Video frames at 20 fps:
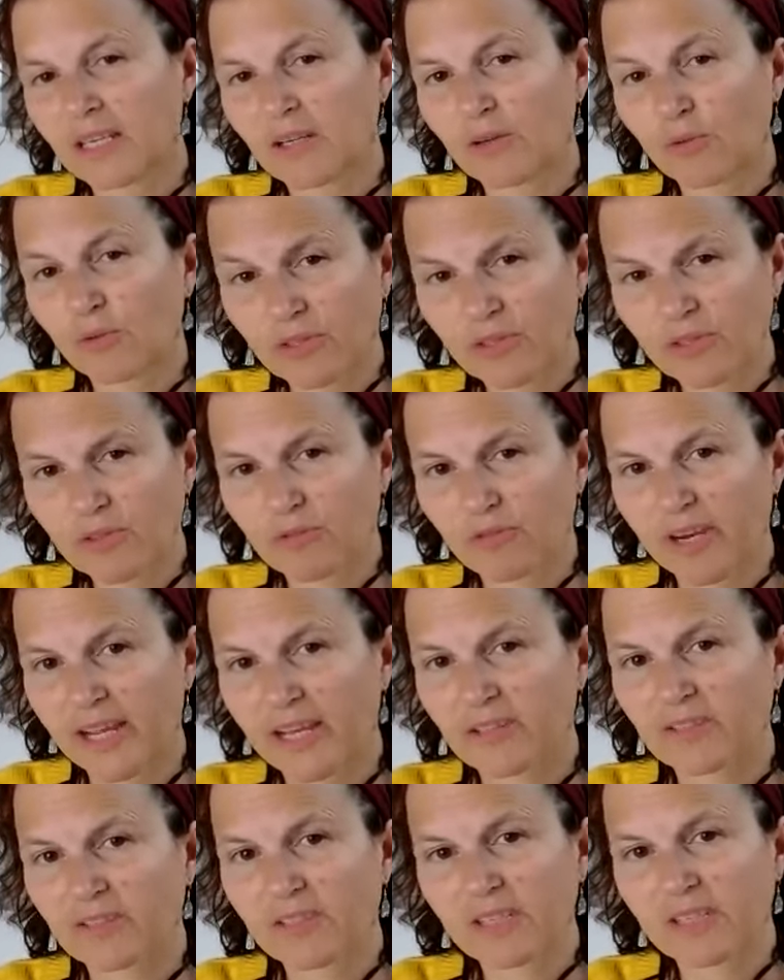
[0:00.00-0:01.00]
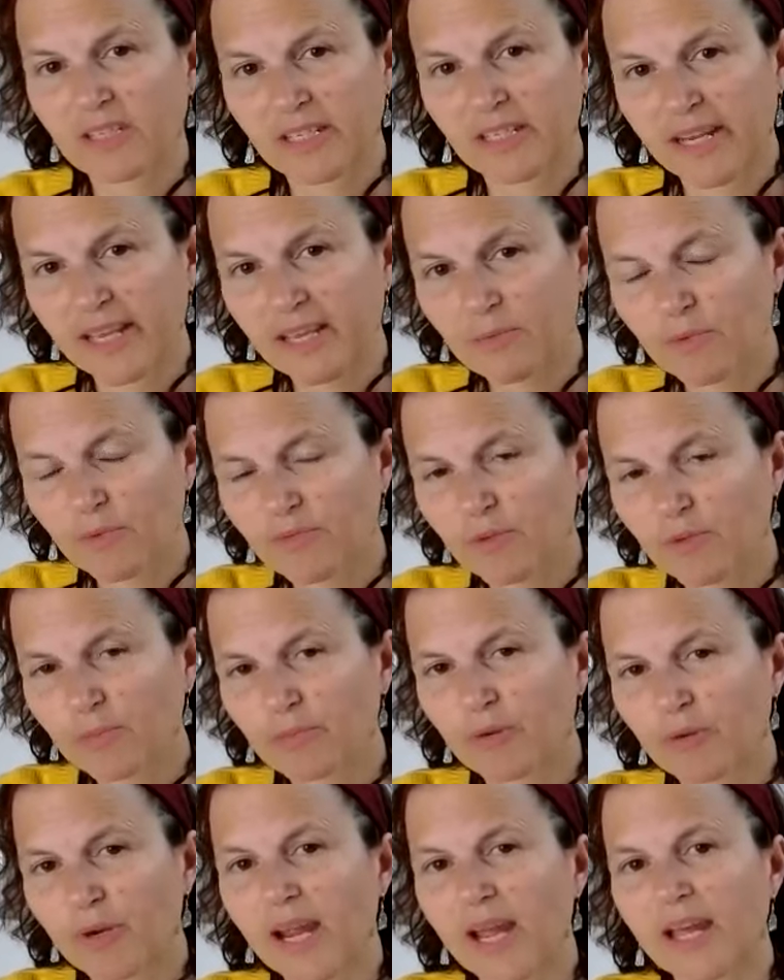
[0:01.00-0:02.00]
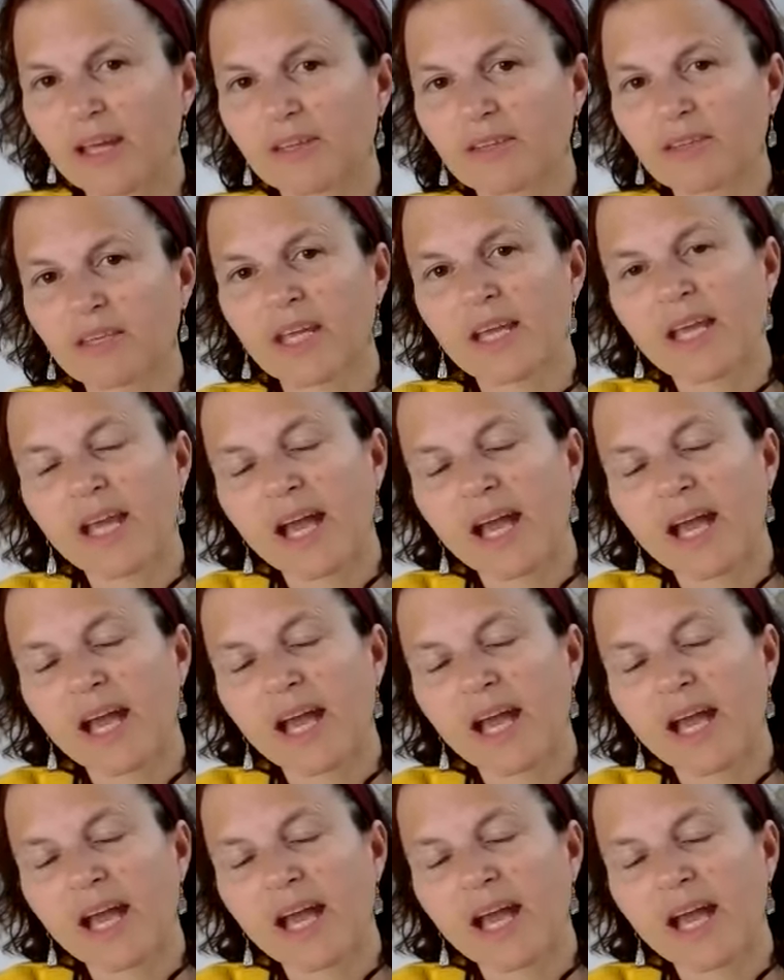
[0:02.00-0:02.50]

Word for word: on the ground, connect with your breath,